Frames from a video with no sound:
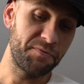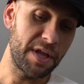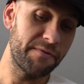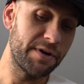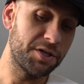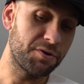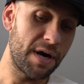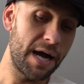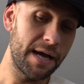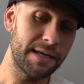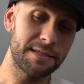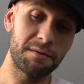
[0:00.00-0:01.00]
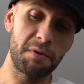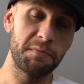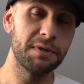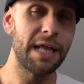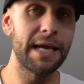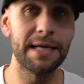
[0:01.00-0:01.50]
Give it a try. Some
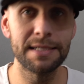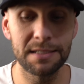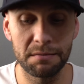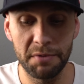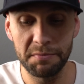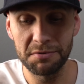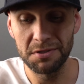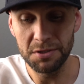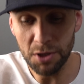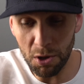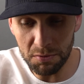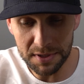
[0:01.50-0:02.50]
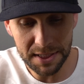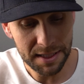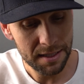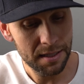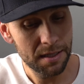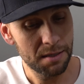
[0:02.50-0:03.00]
people like it, some people
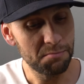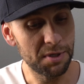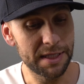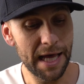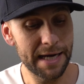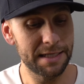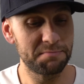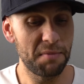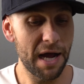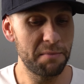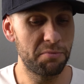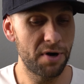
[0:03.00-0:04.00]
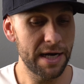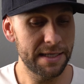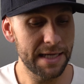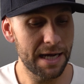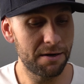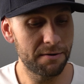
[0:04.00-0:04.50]
don't, but that is my
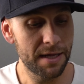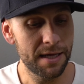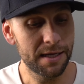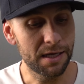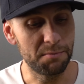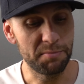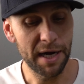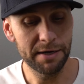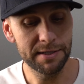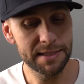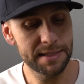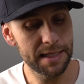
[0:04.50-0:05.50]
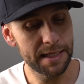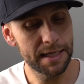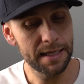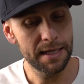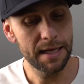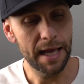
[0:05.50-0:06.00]
breakdown, comparison,
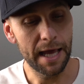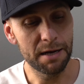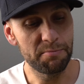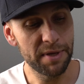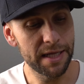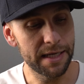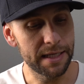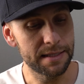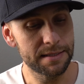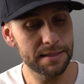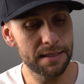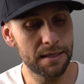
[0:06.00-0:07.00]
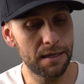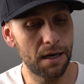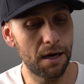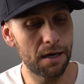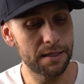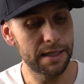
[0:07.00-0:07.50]
and opinions
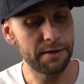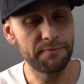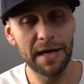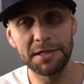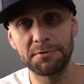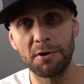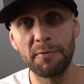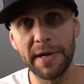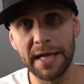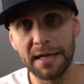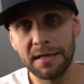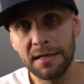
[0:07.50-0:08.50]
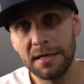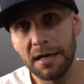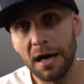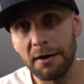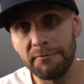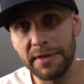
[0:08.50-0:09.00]
on the retroing
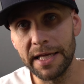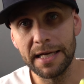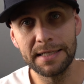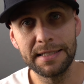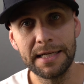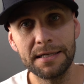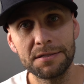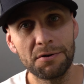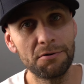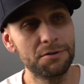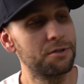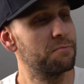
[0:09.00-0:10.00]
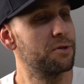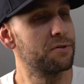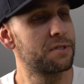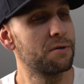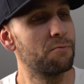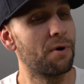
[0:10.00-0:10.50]
of the Adidas
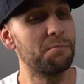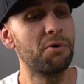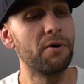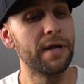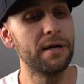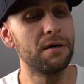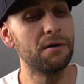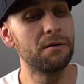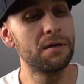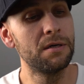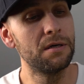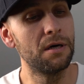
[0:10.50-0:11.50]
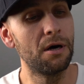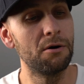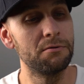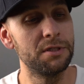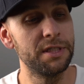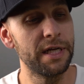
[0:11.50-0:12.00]
Ultraboost 1.0
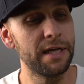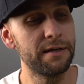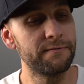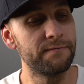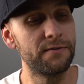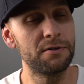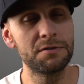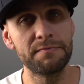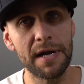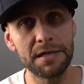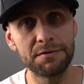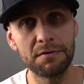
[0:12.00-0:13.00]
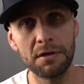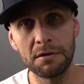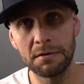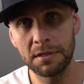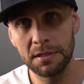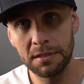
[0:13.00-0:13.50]
OG versus
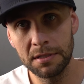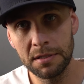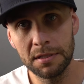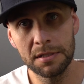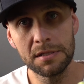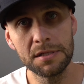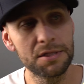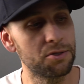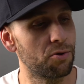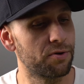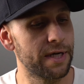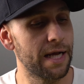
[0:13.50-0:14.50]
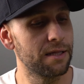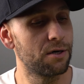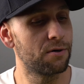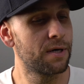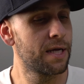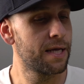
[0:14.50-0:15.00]
retro solar
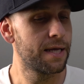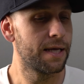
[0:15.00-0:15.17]
yellow.